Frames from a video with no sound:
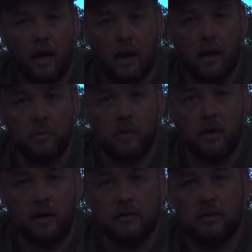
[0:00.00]
I will
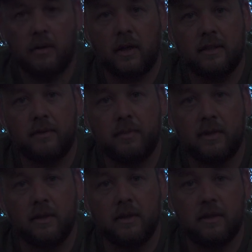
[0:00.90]
also like to
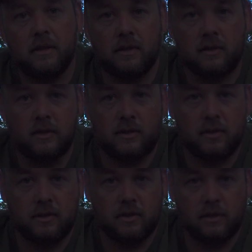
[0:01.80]
put
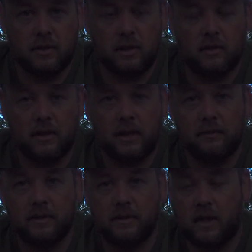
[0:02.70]
trail
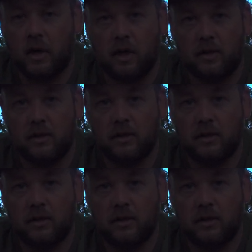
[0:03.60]
cameras on